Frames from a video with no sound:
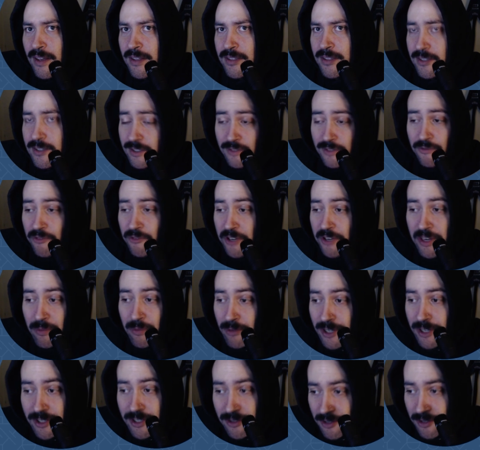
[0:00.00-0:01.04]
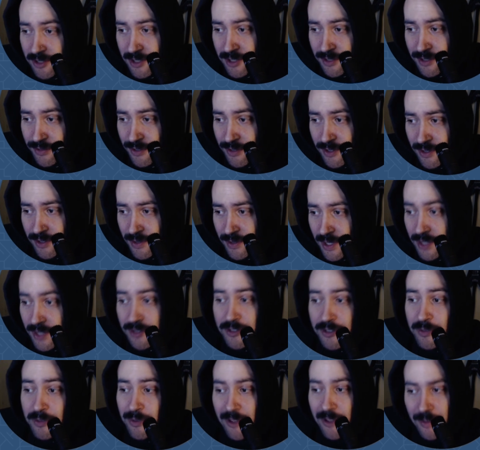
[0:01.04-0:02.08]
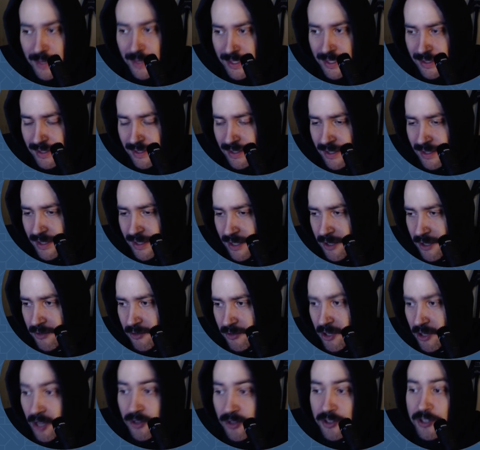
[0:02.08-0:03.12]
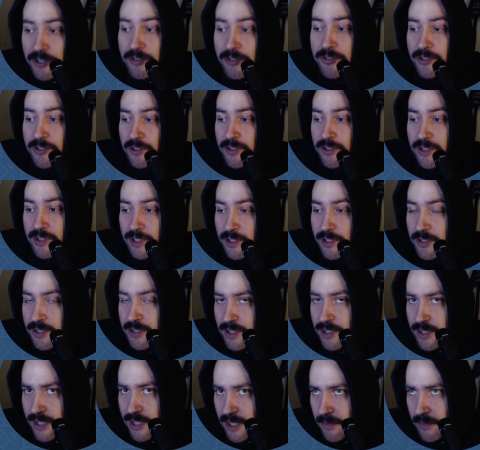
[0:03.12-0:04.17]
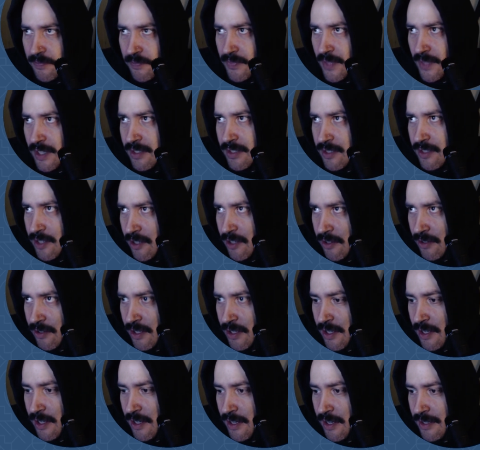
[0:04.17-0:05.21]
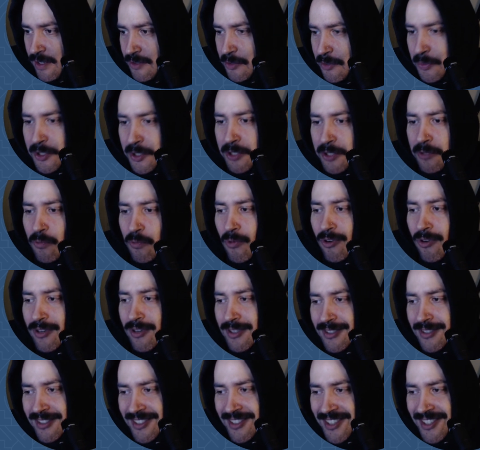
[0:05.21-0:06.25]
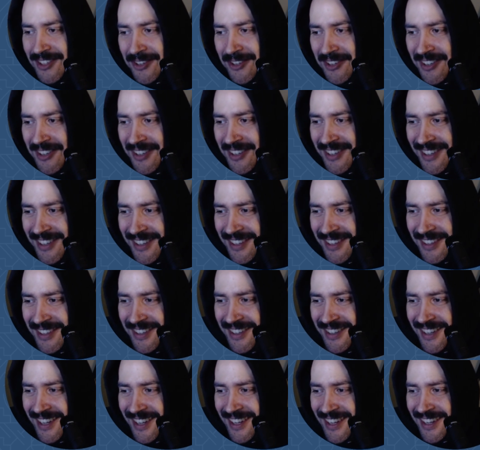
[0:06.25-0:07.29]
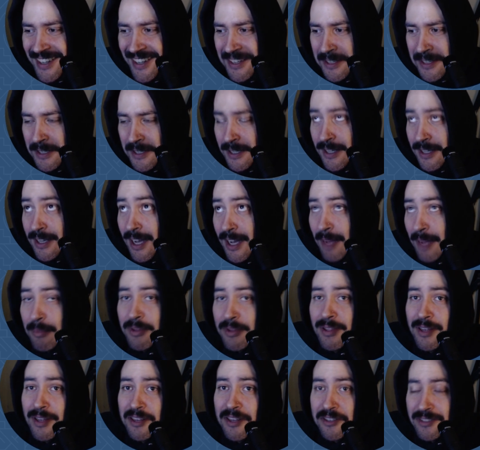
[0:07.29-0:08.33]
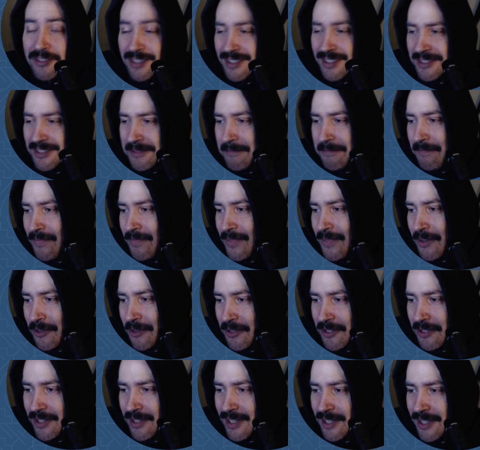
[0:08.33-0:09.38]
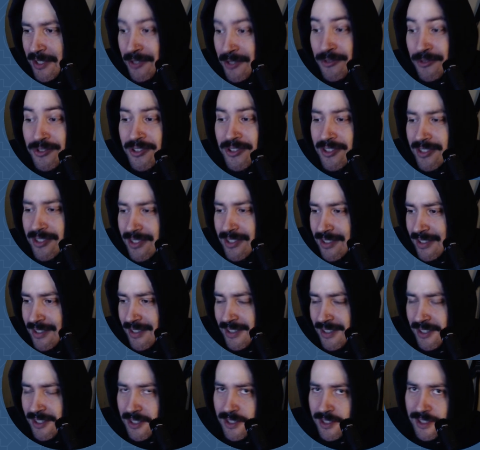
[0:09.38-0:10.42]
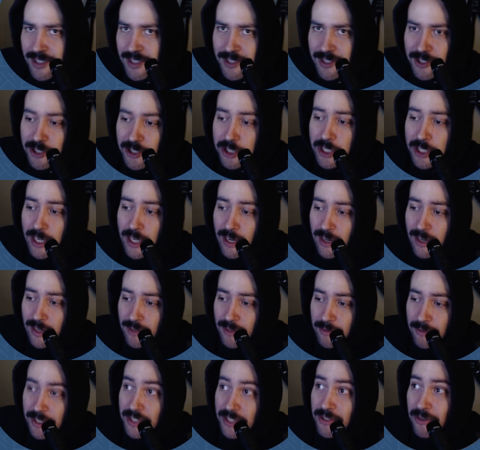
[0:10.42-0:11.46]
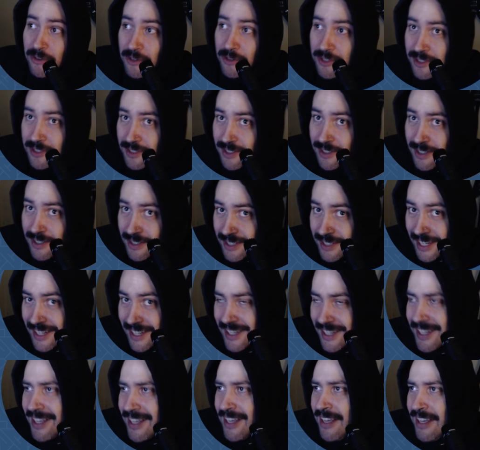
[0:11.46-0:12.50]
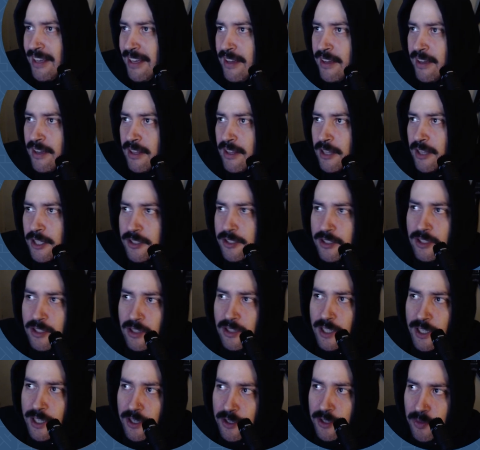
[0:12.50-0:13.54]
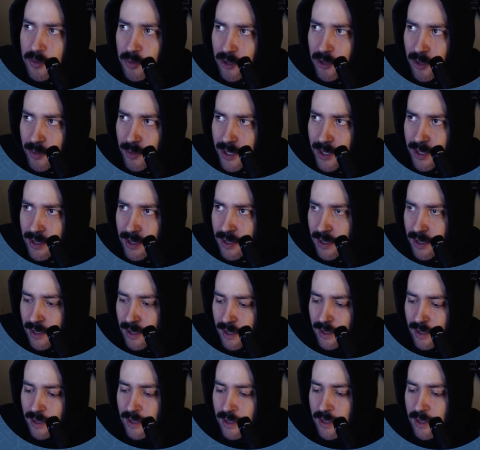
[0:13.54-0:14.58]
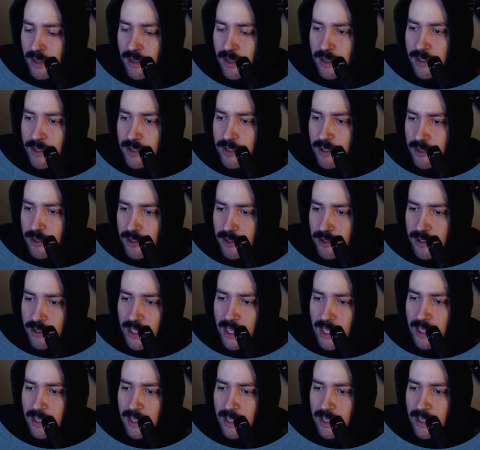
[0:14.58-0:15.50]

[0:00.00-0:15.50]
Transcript: to free up resources for other deployments or for other users in your system. And so to be good wardens on our hypothetical system, or good users in this shared resource setting, let's delete our deployment. So to do that,